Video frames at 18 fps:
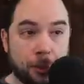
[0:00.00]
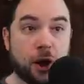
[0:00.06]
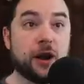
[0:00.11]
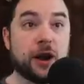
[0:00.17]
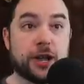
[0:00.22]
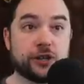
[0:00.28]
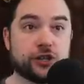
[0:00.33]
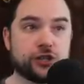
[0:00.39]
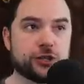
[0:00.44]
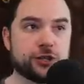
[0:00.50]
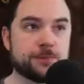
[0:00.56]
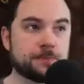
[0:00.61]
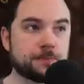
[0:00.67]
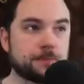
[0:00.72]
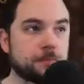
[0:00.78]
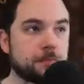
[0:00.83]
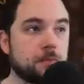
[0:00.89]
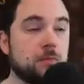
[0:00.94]
punished.
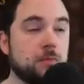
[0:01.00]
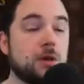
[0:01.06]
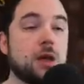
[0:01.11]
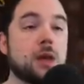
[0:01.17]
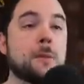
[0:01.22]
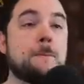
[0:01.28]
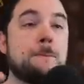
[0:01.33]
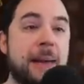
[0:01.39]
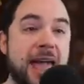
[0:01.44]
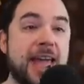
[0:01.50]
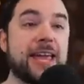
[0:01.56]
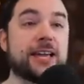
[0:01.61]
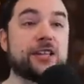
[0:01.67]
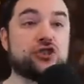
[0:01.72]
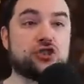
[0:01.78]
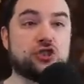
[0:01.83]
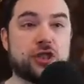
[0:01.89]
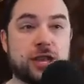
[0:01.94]
Make
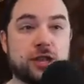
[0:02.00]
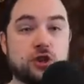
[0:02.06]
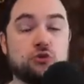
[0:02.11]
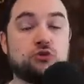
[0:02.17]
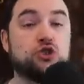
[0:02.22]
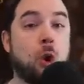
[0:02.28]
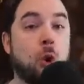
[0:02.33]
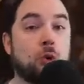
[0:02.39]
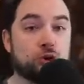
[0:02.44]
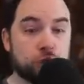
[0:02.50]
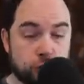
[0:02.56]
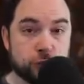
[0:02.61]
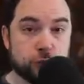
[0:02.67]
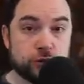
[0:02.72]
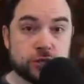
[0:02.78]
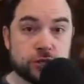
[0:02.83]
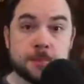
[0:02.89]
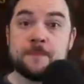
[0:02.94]
it so that you don't
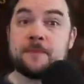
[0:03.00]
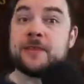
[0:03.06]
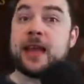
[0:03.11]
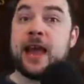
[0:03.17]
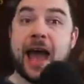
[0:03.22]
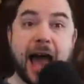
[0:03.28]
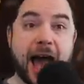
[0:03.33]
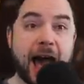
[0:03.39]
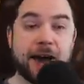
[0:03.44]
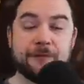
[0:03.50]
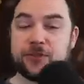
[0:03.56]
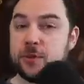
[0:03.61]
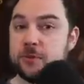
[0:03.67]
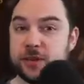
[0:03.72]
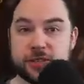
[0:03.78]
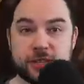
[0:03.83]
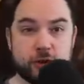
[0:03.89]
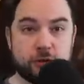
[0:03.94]
lose half the
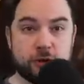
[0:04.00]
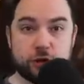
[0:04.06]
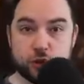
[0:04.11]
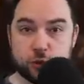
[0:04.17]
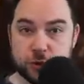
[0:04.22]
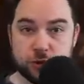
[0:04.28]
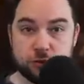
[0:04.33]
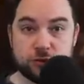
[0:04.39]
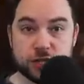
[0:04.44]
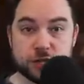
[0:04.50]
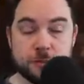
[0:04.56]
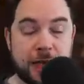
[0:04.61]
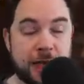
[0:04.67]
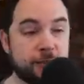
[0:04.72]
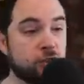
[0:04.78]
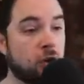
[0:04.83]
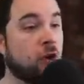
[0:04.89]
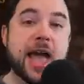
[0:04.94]
materials when you
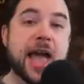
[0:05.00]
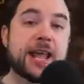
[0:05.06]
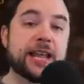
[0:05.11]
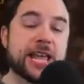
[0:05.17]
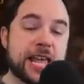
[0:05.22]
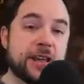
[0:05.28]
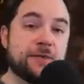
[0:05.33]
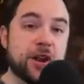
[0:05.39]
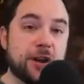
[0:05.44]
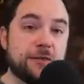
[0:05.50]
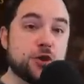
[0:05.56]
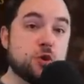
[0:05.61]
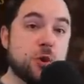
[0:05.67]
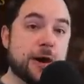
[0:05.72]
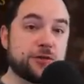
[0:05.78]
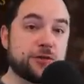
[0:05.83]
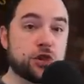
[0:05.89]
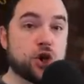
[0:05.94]
dismantle. And even if
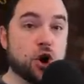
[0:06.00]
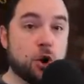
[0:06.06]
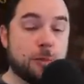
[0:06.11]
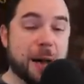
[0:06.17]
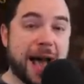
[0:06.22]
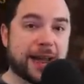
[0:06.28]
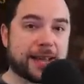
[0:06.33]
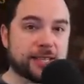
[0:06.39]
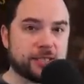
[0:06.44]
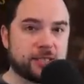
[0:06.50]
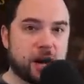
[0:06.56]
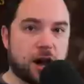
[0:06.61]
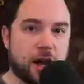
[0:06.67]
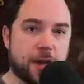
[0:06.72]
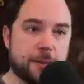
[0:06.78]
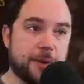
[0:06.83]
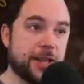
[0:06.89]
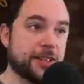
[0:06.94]
you have to go back in
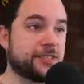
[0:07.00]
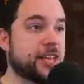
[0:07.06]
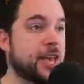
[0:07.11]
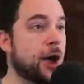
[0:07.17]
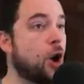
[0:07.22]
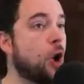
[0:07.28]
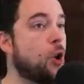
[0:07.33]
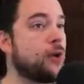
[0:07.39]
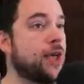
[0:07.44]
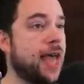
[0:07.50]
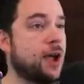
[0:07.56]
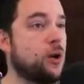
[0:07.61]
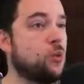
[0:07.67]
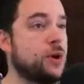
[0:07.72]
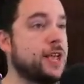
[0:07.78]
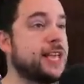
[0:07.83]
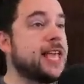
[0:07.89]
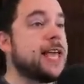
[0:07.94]
time and say, okay,
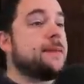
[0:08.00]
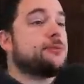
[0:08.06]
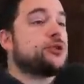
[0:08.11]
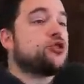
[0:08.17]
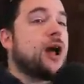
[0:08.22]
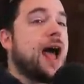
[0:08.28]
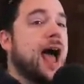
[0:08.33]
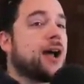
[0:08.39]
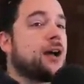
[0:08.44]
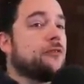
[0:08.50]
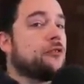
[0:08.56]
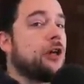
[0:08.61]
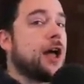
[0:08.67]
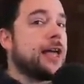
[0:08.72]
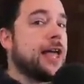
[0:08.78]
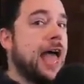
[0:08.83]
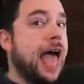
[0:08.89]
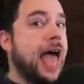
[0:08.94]
we keep track of
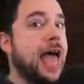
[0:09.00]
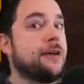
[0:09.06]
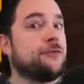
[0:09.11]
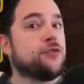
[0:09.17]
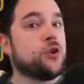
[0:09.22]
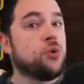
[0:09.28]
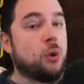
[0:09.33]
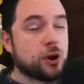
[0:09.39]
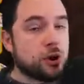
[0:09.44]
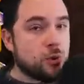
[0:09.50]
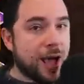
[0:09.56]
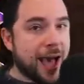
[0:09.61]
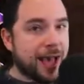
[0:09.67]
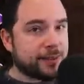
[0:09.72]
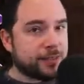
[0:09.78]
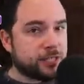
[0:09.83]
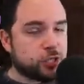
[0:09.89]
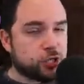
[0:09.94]
like everyone who
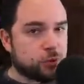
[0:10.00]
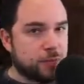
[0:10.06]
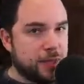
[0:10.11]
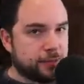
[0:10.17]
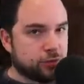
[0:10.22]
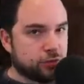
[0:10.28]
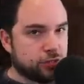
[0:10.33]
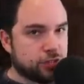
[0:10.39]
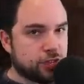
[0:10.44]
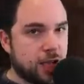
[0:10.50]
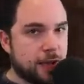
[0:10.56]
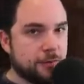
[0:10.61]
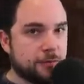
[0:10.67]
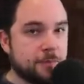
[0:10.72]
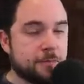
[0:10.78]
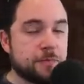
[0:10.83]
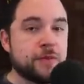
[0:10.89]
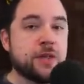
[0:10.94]
had to dismantle
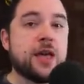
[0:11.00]
stuff,